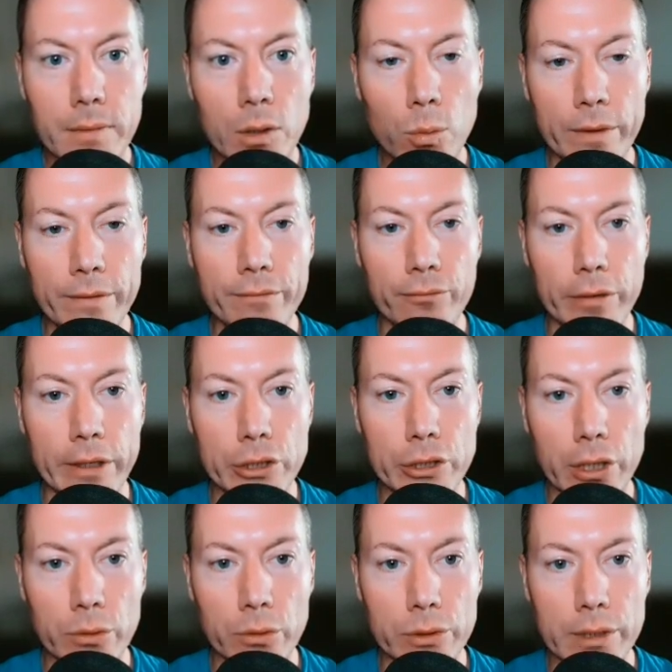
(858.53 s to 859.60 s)
We've reached
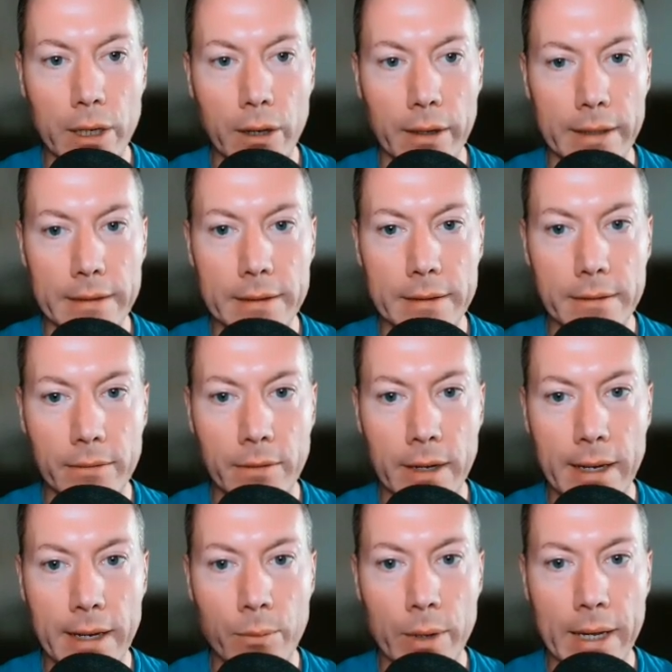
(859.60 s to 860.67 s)
those highs, all
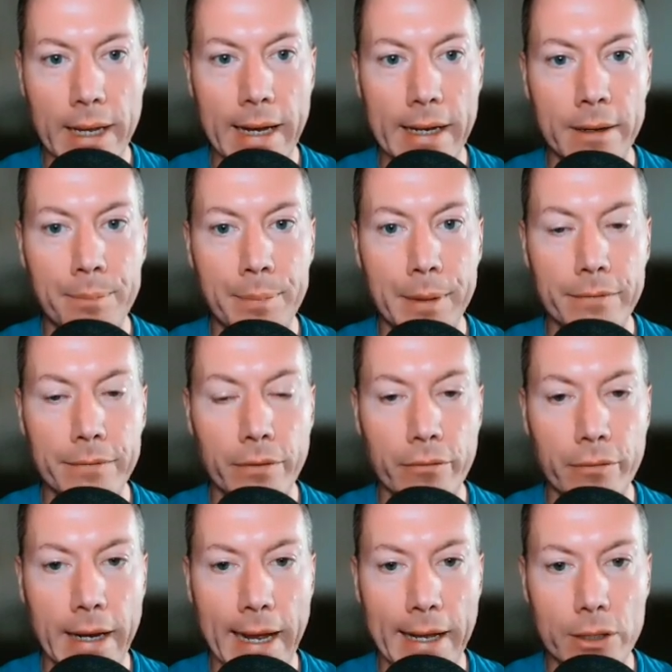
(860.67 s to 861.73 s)
right? And we're getting a bit of a
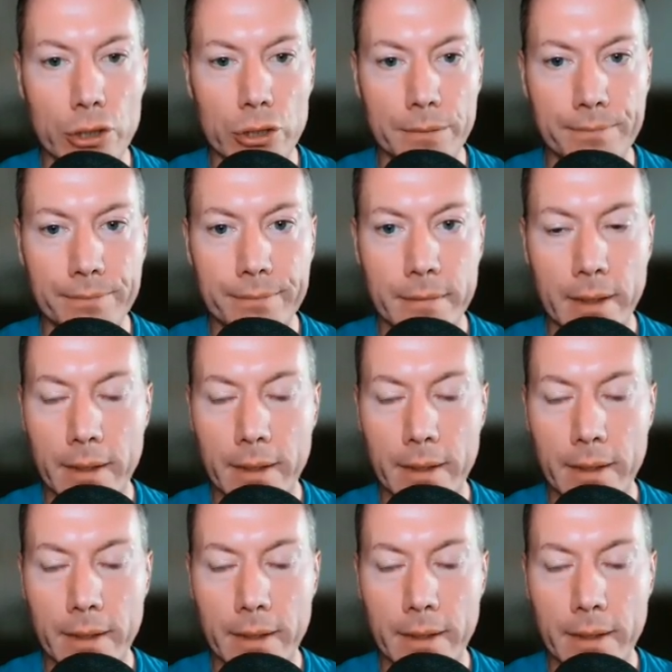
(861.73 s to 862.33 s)
reaction.